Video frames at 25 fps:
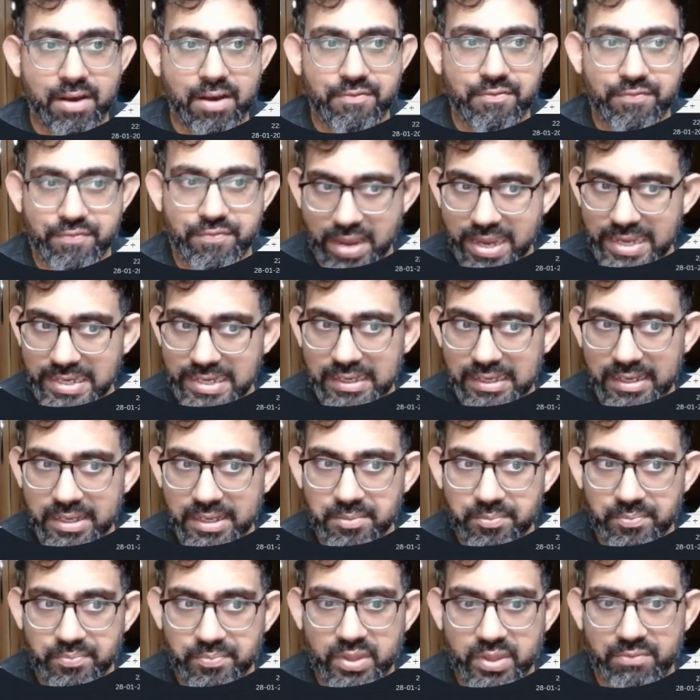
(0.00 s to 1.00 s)

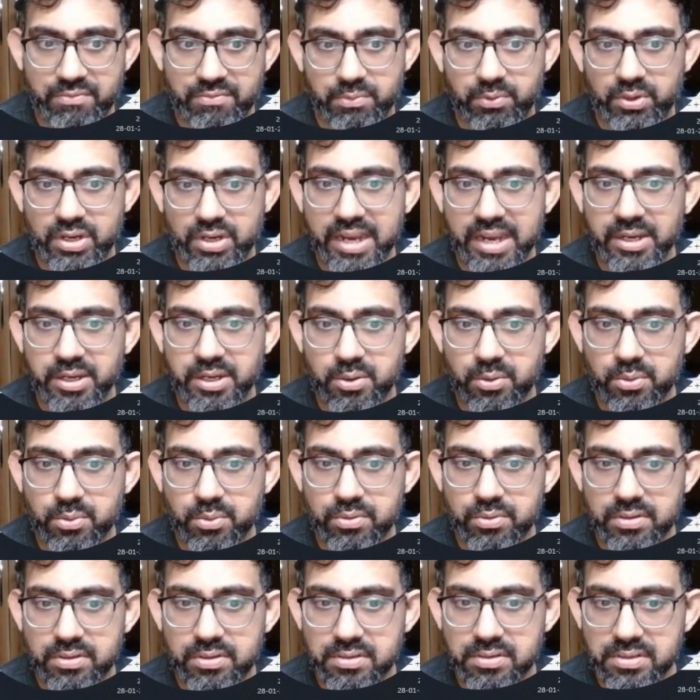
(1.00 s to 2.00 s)
Finally, we would like
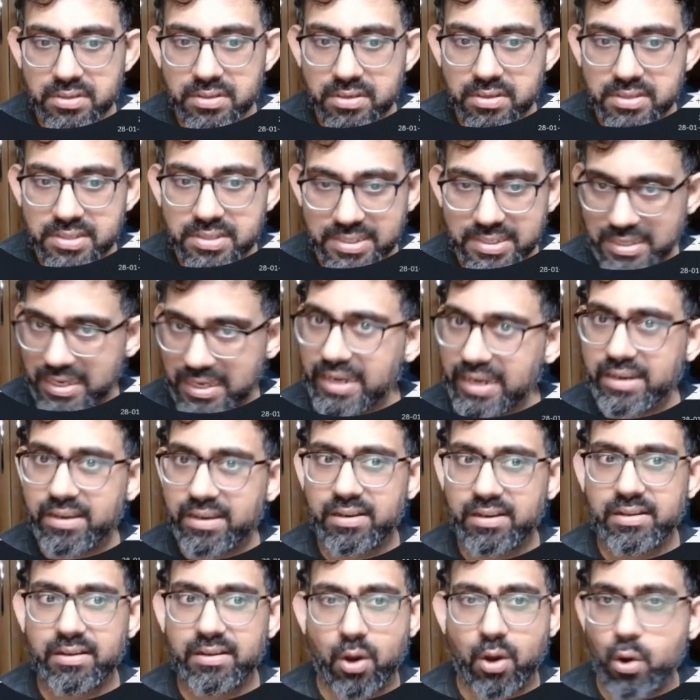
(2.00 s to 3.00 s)
to
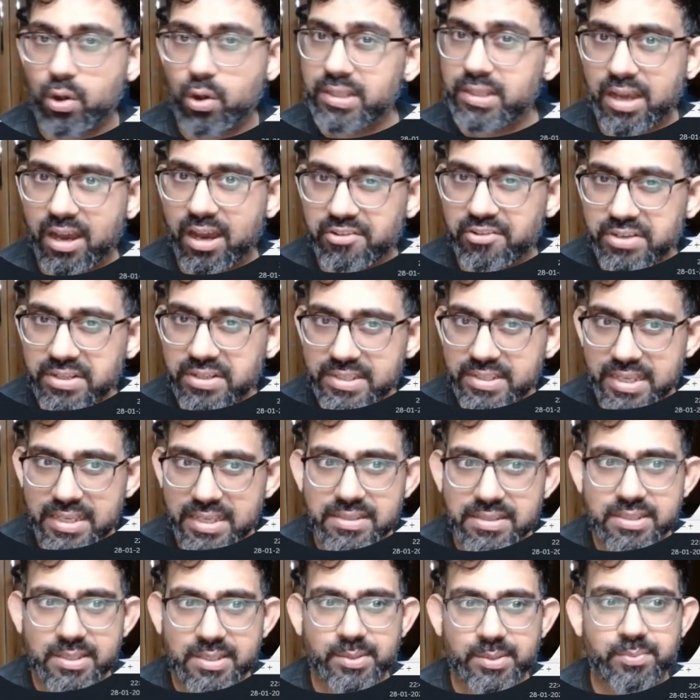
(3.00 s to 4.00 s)
select all the 100
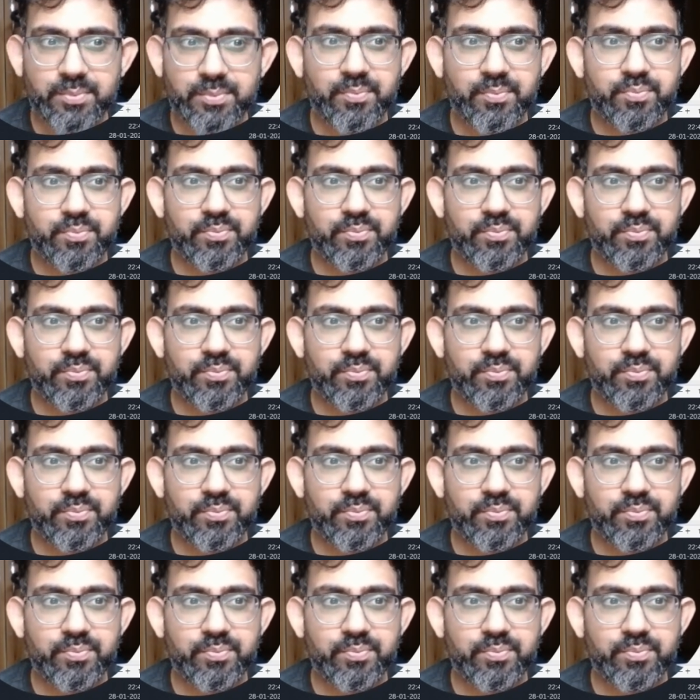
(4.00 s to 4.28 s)
cells,